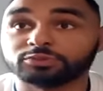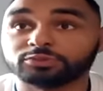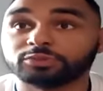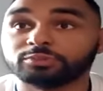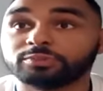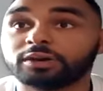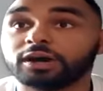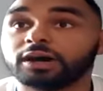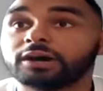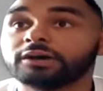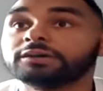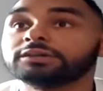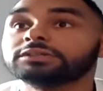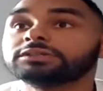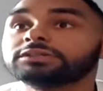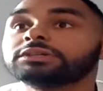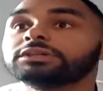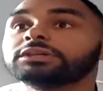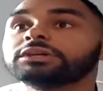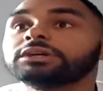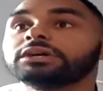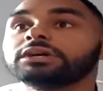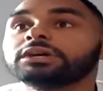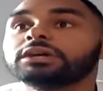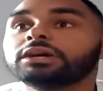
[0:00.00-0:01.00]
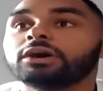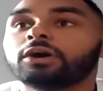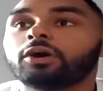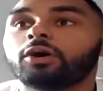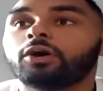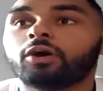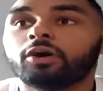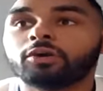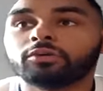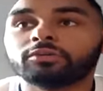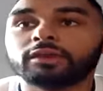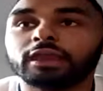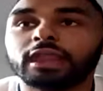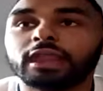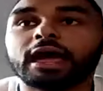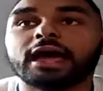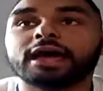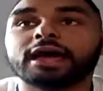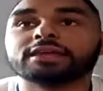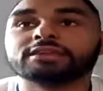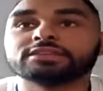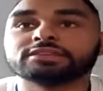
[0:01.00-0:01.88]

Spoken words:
But on land,